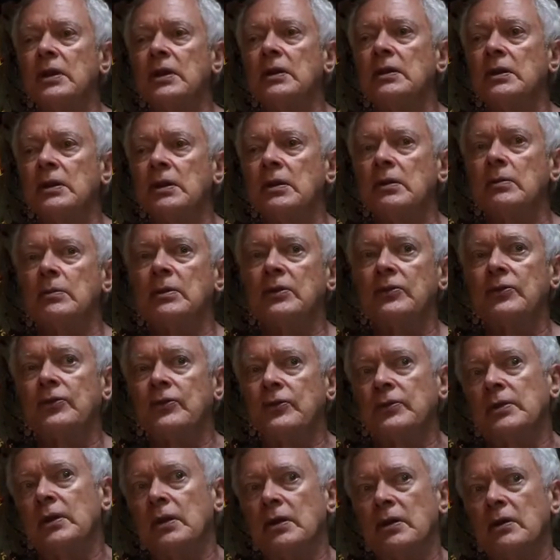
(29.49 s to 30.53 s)
a year, which,
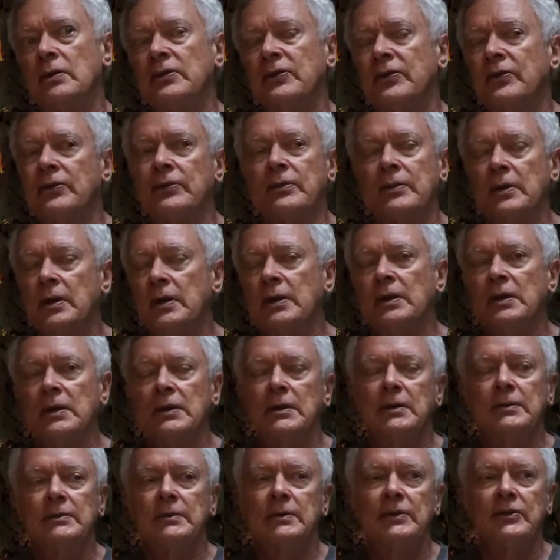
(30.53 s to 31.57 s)
you know, it's,
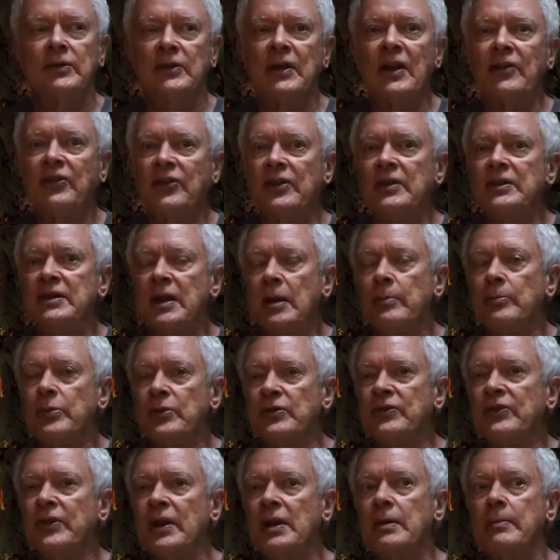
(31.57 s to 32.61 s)
it's less than
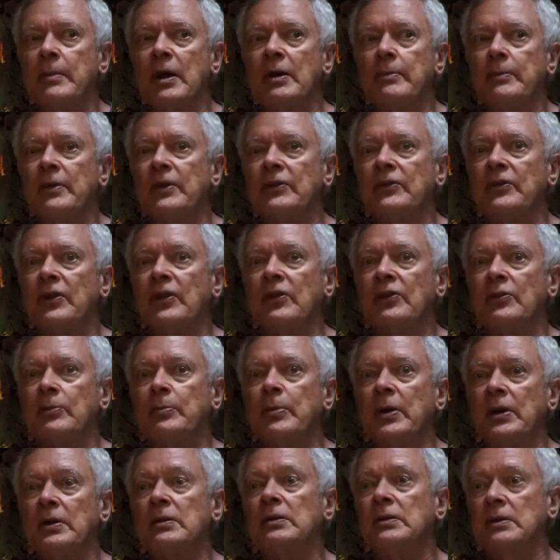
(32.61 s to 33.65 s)
10% of my business,
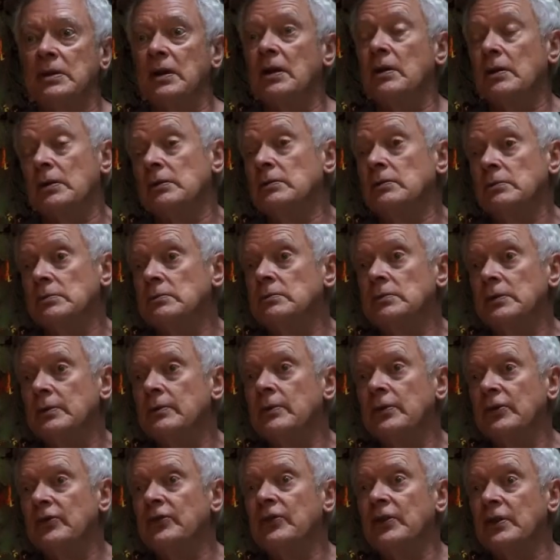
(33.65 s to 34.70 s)
but, you know,
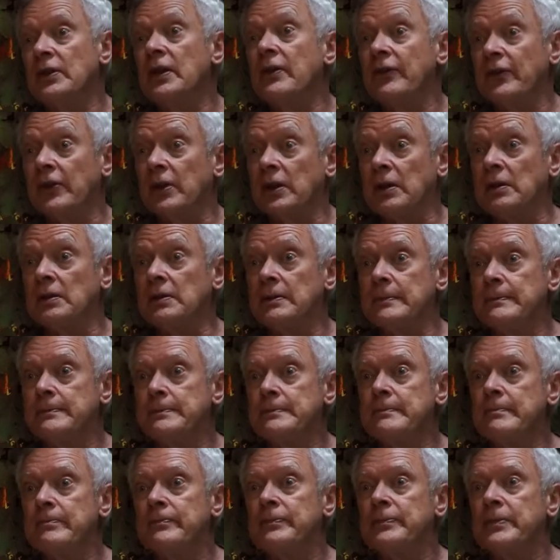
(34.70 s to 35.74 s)
it was significant
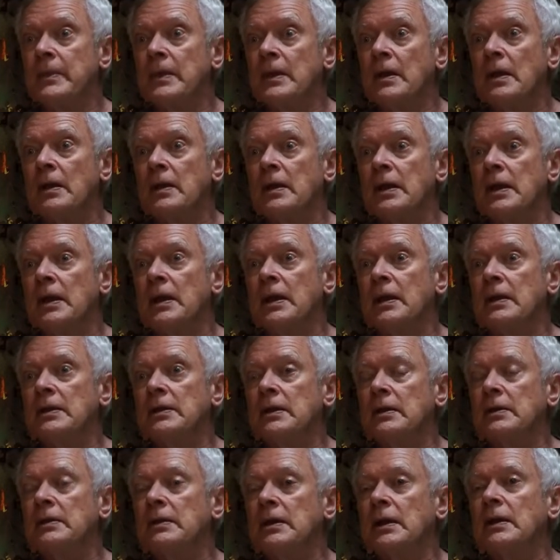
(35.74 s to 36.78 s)
and,
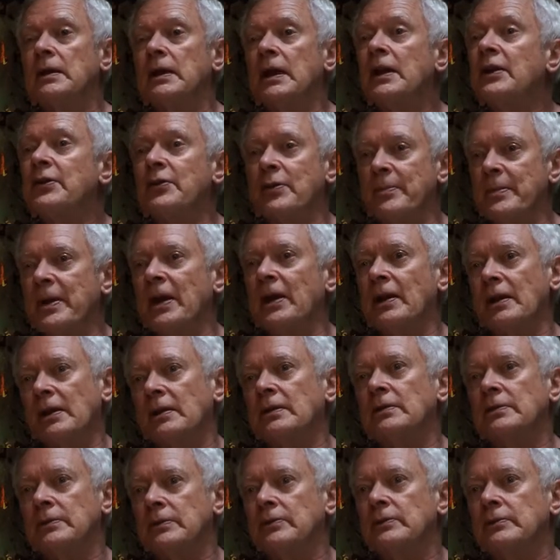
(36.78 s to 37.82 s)
and
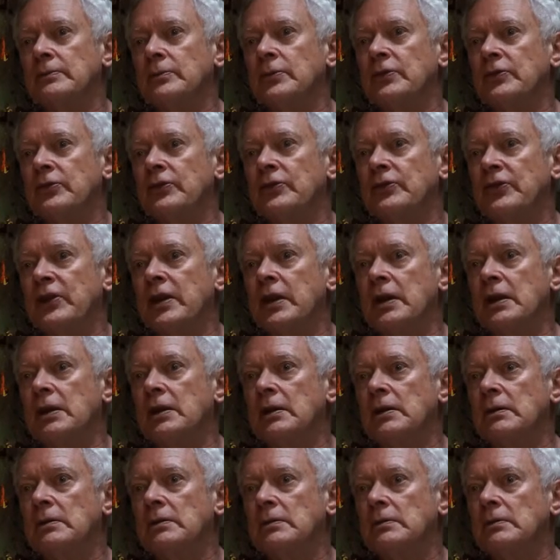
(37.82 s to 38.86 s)
incremental, which is
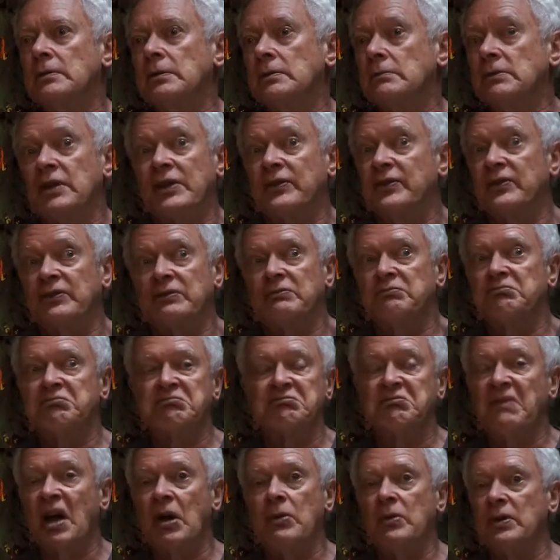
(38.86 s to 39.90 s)
key because
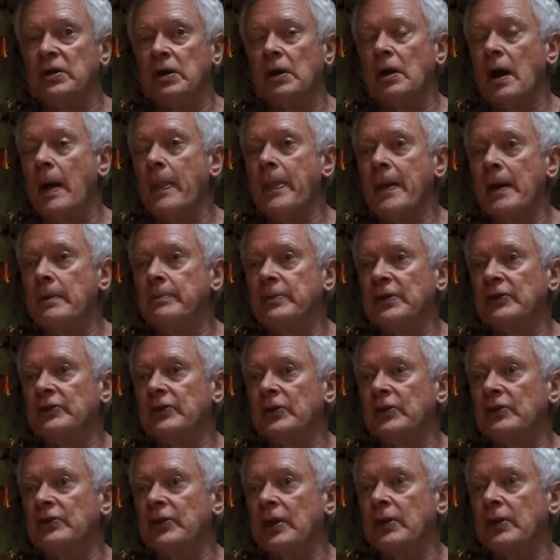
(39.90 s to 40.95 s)
I wouldn't have got that business